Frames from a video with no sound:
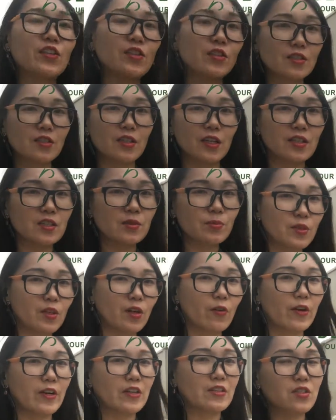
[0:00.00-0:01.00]
years
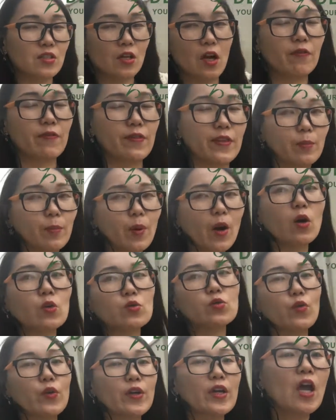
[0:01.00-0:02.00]
experience of the
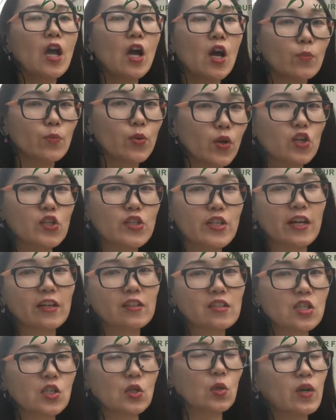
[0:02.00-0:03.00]
poultry
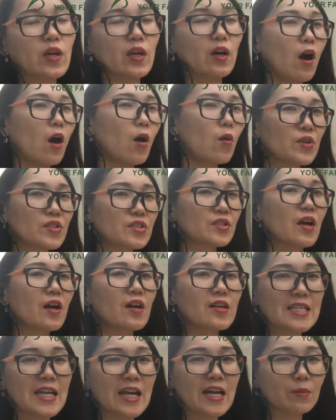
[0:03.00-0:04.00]
project. You can always
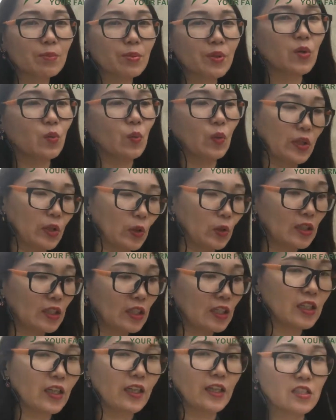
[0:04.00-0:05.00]
contact me when you
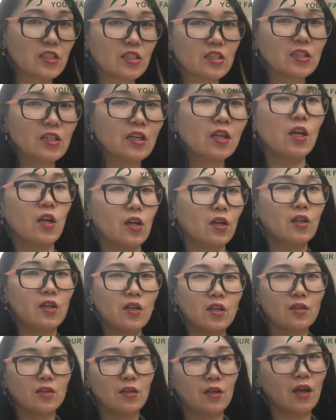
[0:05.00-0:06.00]
need it.
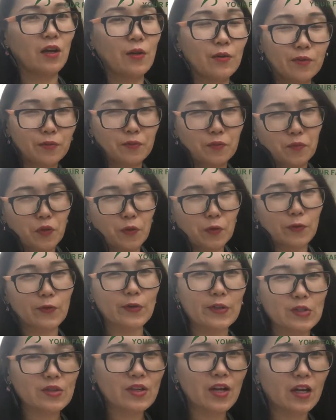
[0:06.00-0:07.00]
Feel
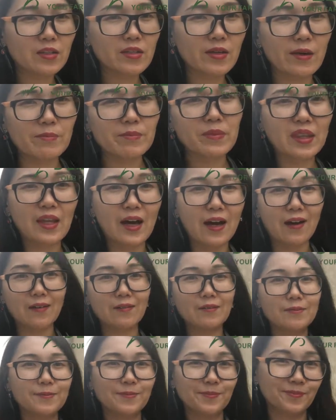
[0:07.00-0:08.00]
free to contact me now.
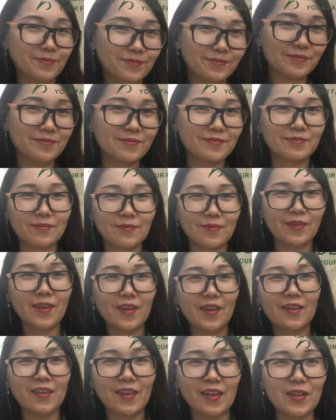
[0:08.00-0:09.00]

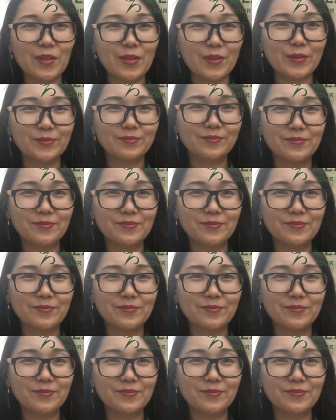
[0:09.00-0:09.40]
Thank you.